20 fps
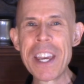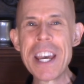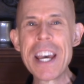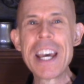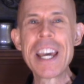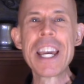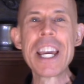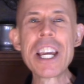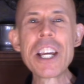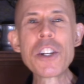
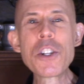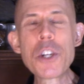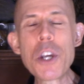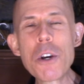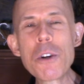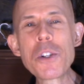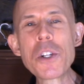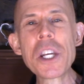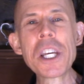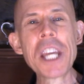He's
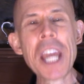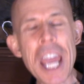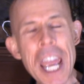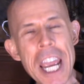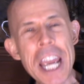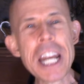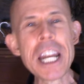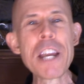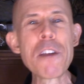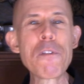using
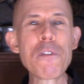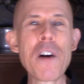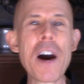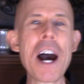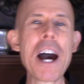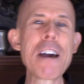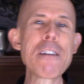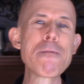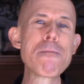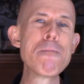
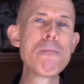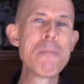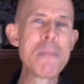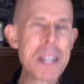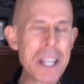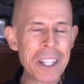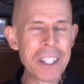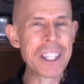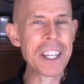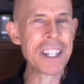$85
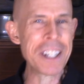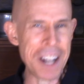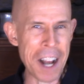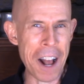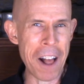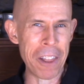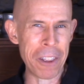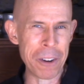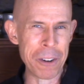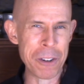million
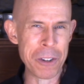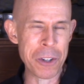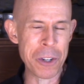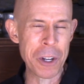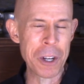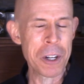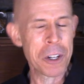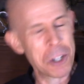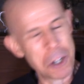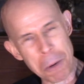
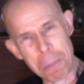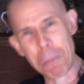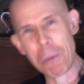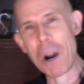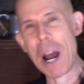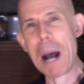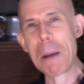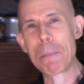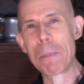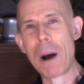to
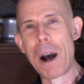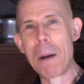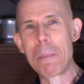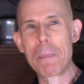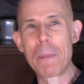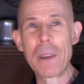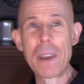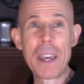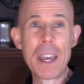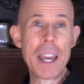prop
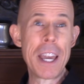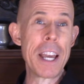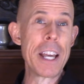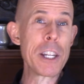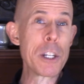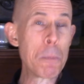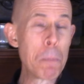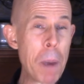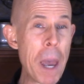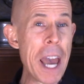up
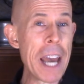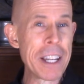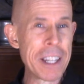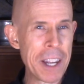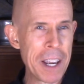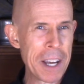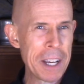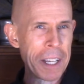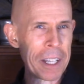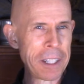his pet
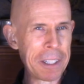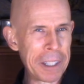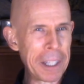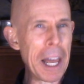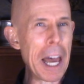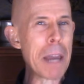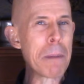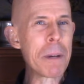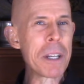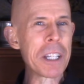
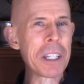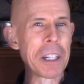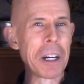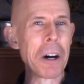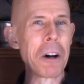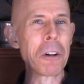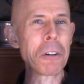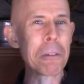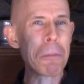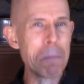climate
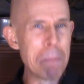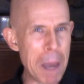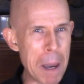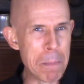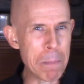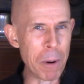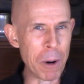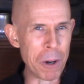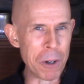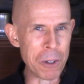cult
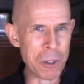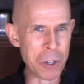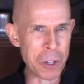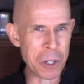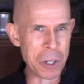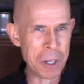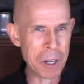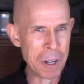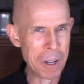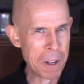
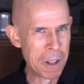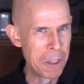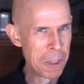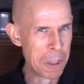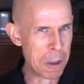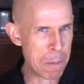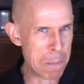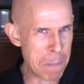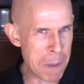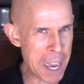members,
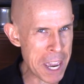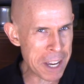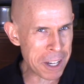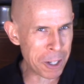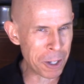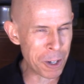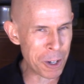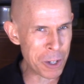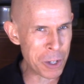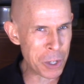the
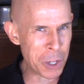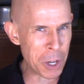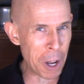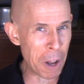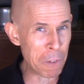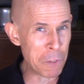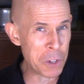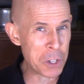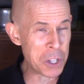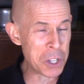makers
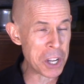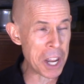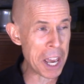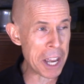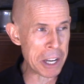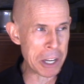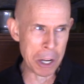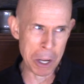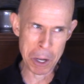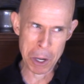of
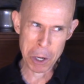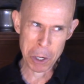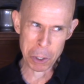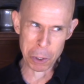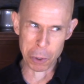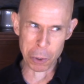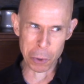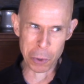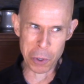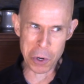said
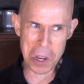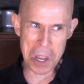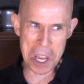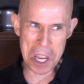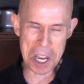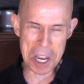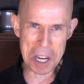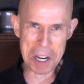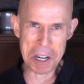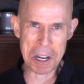
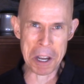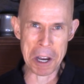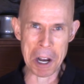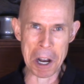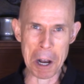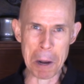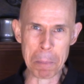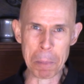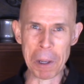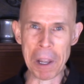green
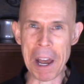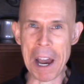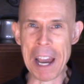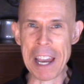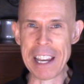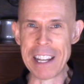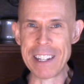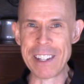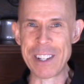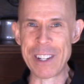
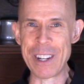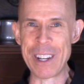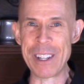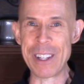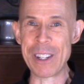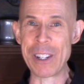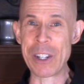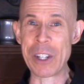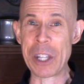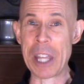
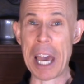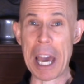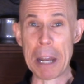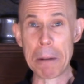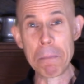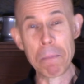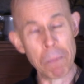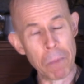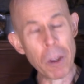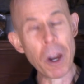appliances
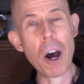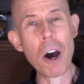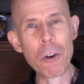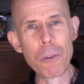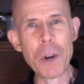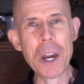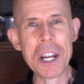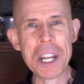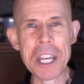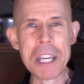that
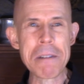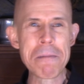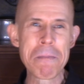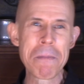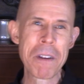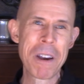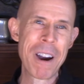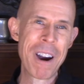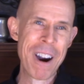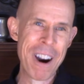already
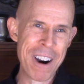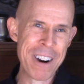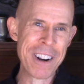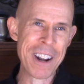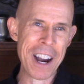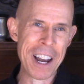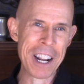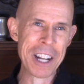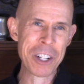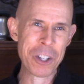are
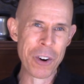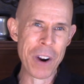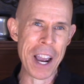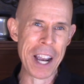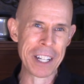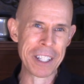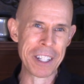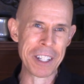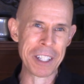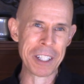not
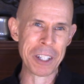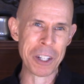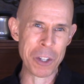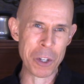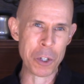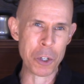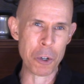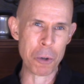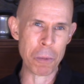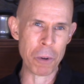attracting
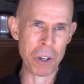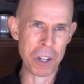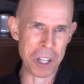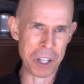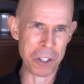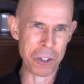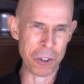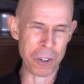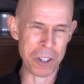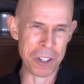consumer
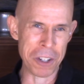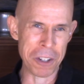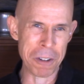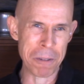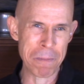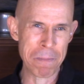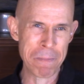interest.